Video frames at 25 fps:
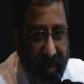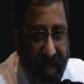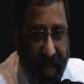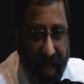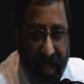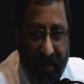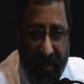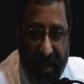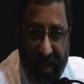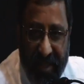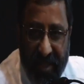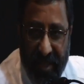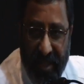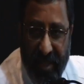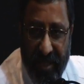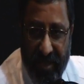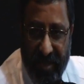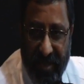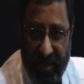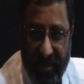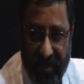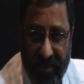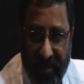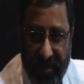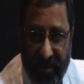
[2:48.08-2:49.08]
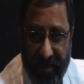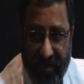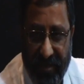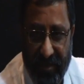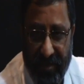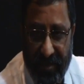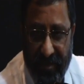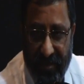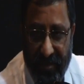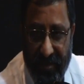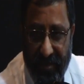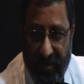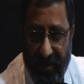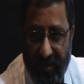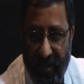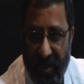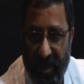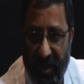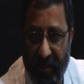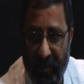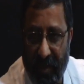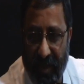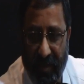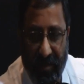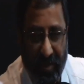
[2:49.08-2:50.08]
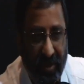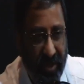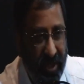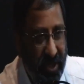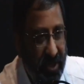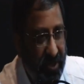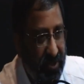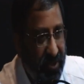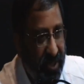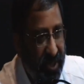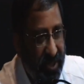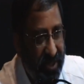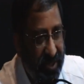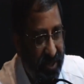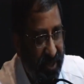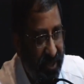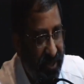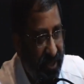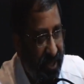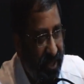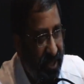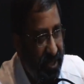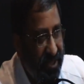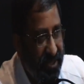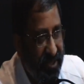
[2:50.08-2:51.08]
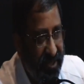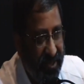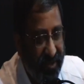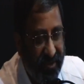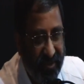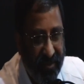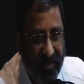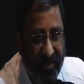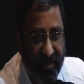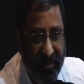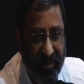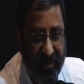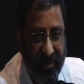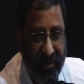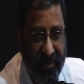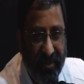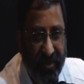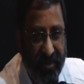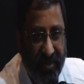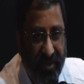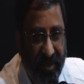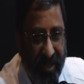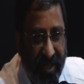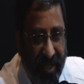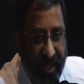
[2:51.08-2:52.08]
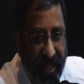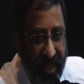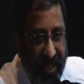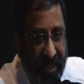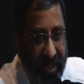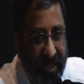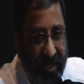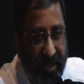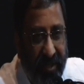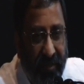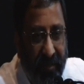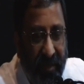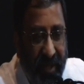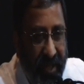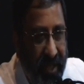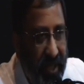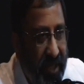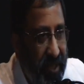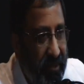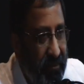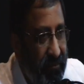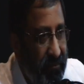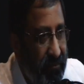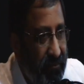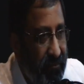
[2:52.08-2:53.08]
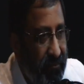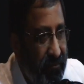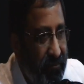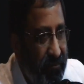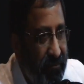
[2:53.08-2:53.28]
advisors for the Prabodh Educational Trust, organizing committee,